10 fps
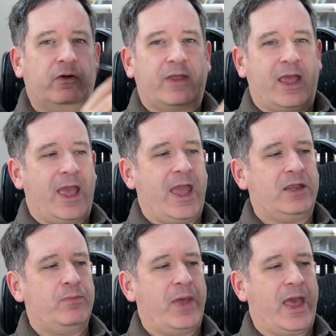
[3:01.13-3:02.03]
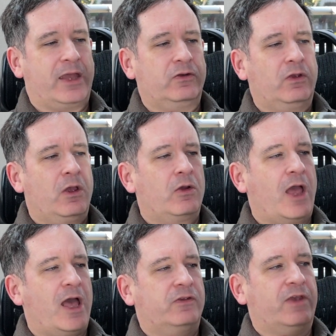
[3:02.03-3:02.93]
the headband
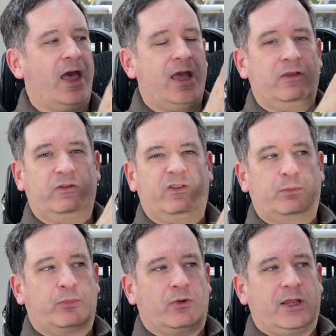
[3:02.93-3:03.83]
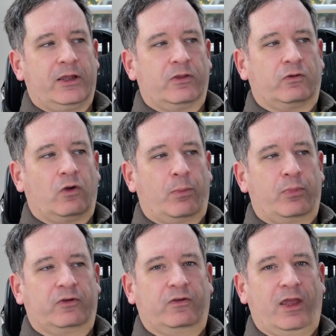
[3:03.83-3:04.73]
has a spring in the
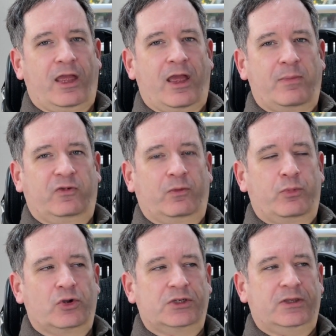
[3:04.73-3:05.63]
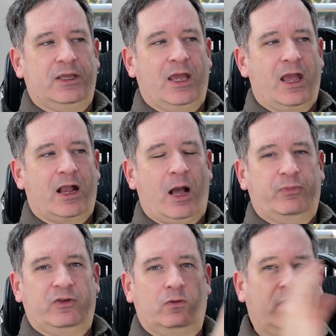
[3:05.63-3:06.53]
top which aims to push the
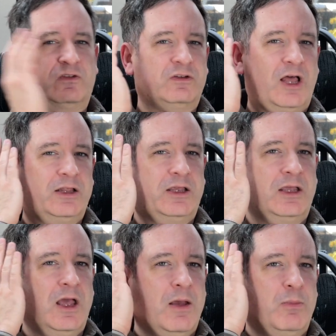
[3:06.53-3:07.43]
cups into a slightly